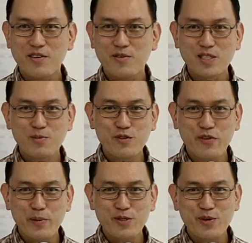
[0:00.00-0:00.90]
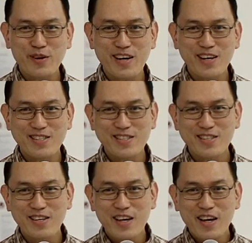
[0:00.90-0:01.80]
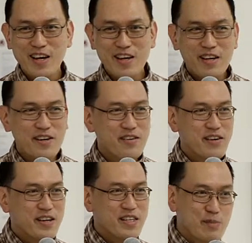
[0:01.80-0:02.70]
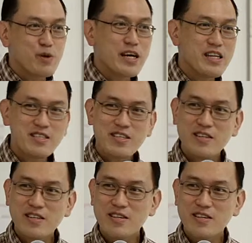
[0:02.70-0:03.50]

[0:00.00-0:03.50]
What's the most famous work of art? Right? It's the Mona Lisa.